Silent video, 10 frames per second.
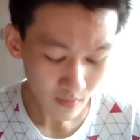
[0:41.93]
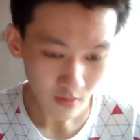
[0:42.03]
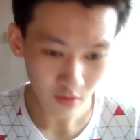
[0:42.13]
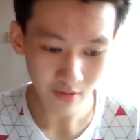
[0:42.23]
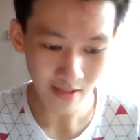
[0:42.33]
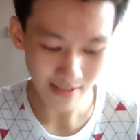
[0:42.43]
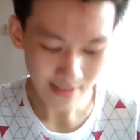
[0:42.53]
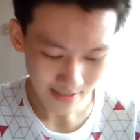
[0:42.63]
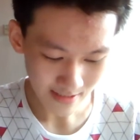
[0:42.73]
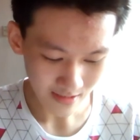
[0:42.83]

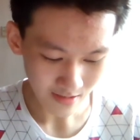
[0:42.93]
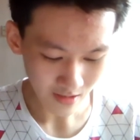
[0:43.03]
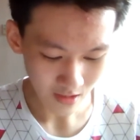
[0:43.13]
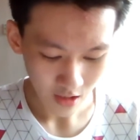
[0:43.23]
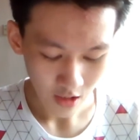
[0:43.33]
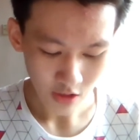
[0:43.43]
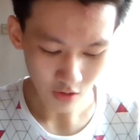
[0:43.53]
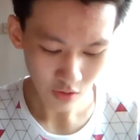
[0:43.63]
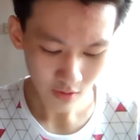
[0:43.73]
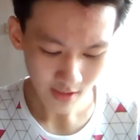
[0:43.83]
nucleus. So
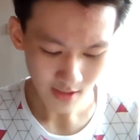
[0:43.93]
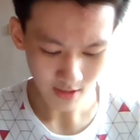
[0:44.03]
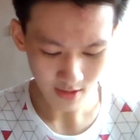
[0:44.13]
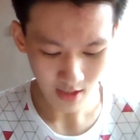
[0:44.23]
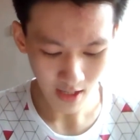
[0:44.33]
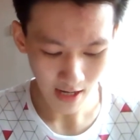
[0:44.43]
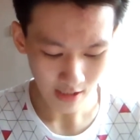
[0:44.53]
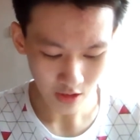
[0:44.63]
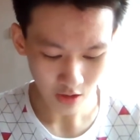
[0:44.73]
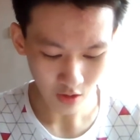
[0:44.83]
nucleus is the
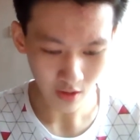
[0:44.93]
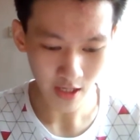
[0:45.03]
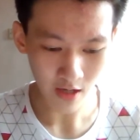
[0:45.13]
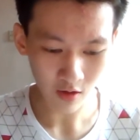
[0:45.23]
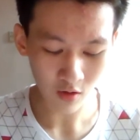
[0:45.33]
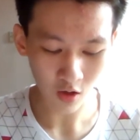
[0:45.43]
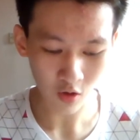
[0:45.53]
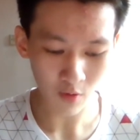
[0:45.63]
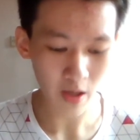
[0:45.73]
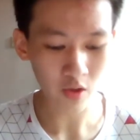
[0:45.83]
largest organelle
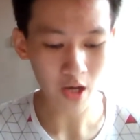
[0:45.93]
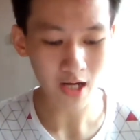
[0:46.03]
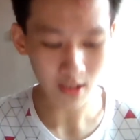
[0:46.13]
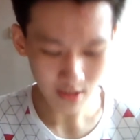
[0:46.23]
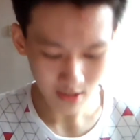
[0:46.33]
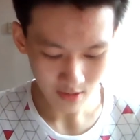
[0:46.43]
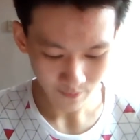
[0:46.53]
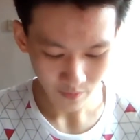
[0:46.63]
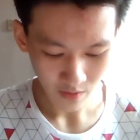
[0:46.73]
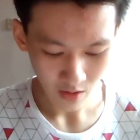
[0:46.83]
compared to others
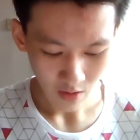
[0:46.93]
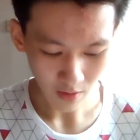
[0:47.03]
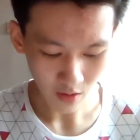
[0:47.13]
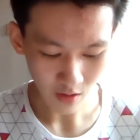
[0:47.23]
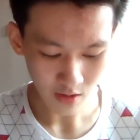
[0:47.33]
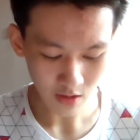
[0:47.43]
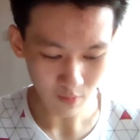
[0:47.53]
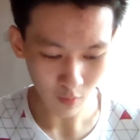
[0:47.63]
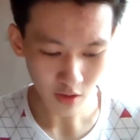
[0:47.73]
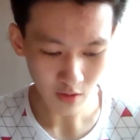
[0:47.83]
because it's the
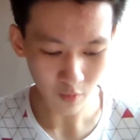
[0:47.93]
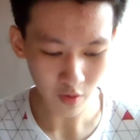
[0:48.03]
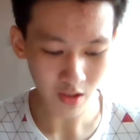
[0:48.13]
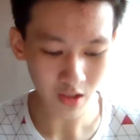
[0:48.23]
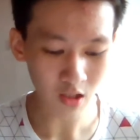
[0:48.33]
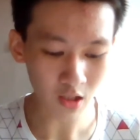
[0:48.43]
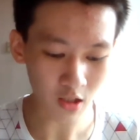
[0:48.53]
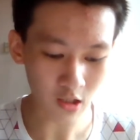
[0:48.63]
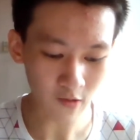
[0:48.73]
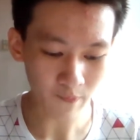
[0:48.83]
most important in
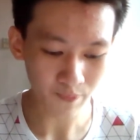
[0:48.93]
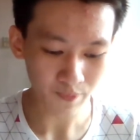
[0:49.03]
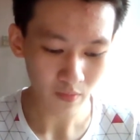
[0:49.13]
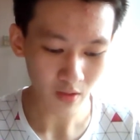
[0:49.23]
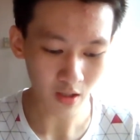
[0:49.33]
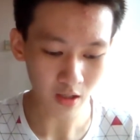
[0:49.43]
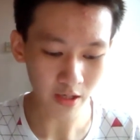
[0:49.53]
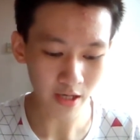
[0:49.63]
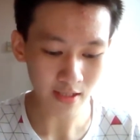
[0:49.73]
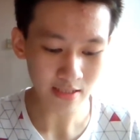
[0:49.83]

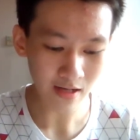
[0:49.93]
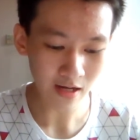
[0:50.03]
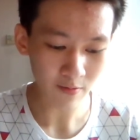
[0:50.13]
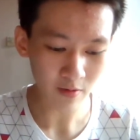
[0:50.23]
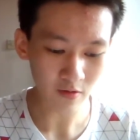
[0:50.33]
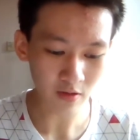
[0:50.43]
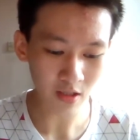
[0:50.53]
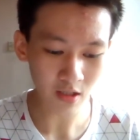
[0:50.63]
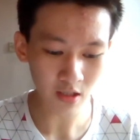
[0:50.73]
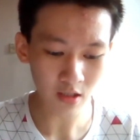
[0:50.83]
any cell, either
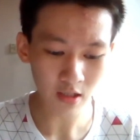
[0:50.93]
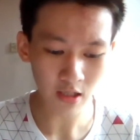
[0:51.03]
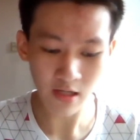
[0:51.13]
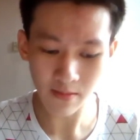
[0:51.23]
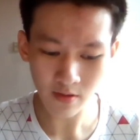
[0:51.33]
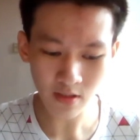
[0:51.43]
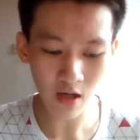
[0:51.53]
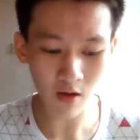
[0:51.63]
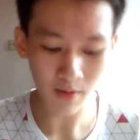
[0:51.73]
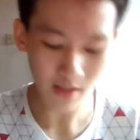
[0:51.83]
animal
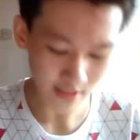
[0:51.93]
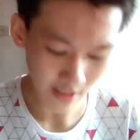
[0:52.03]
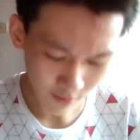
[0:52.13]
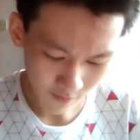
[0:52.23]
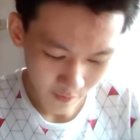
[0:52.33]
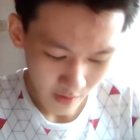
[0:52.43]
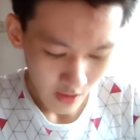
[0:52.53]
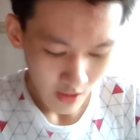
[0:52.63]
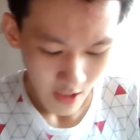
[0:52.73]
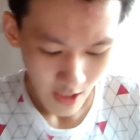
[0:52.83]
cell or plant cell,
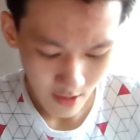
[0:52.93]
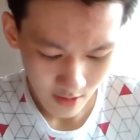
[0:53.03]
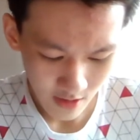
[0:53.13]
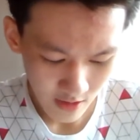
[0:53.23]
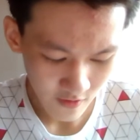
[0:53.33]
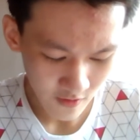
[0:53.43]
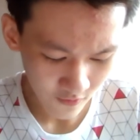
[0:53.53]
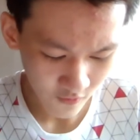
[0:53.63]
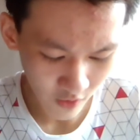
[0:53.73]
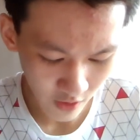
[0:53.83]
and it's
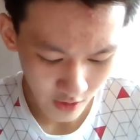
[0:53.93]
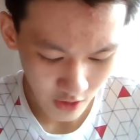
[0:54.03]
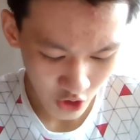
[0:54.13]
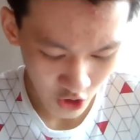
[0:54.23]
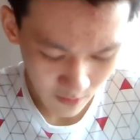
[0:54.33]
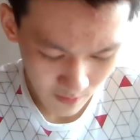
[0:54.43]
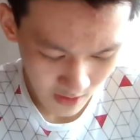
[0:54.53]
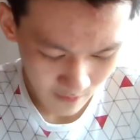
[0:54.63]
very good shapes.